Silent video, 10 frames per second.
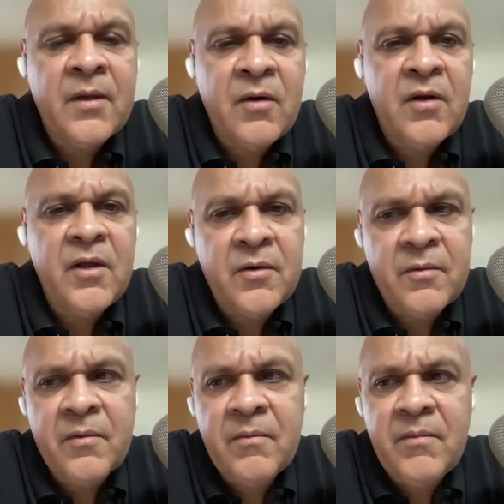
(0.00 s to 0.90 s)
all
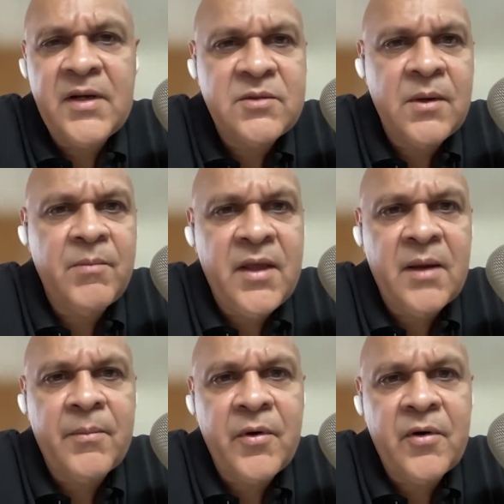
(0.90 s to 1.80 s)
your bids will be
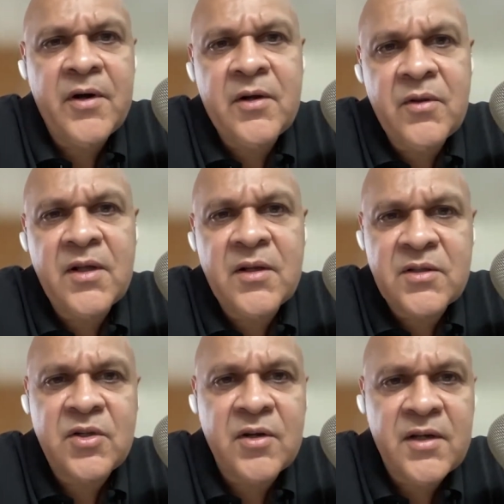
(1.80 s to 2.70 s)
uploaded to the
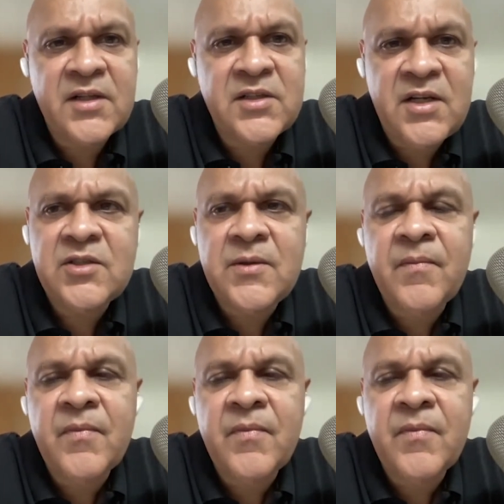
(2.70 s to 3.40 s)
stock exchange,